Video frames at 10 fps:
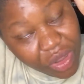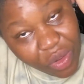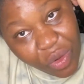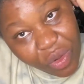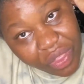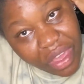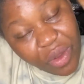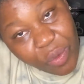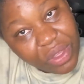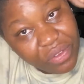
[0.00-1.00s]
go there
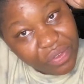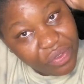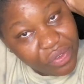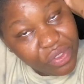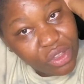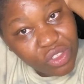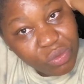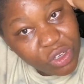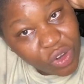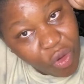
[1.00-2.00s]
with not too
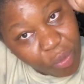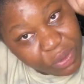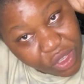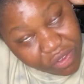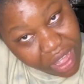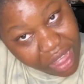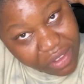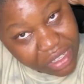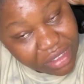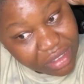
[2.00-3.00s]
much hopes of
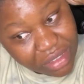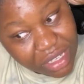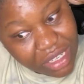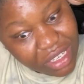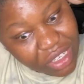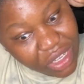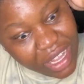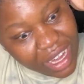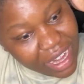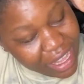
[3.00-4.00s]
having
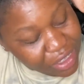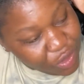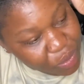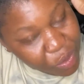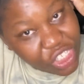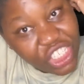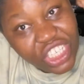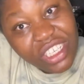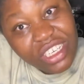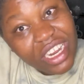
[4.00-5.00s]
like too much
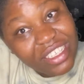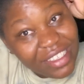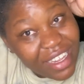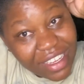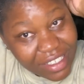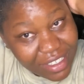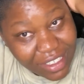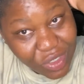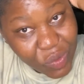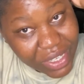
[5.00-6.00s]
things
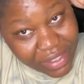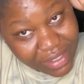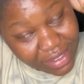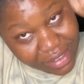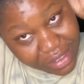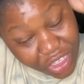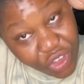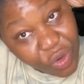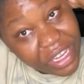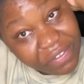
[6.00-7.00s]
to eat. You
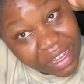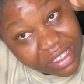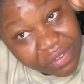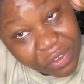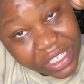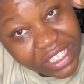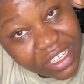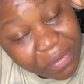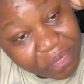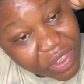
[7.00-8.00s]
are invited for
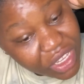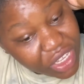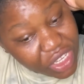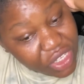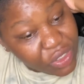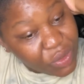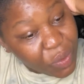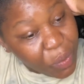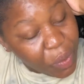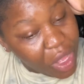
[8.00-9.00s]
dinner,
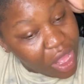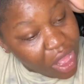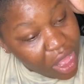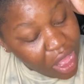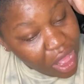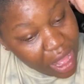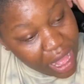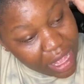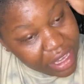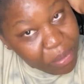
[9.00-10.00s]
so
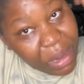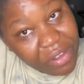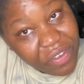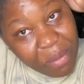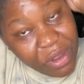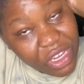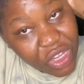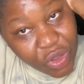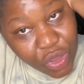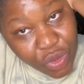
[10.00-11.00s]
in a black
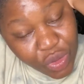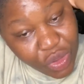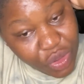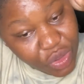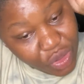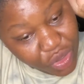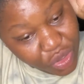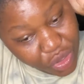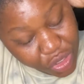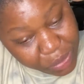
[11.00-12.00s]
family,
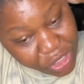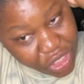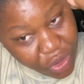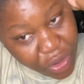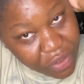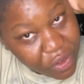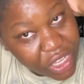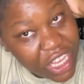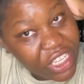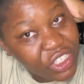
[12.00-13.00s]
especially going with your
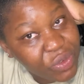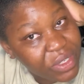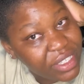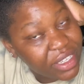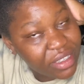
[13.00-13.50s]
kids, you would say,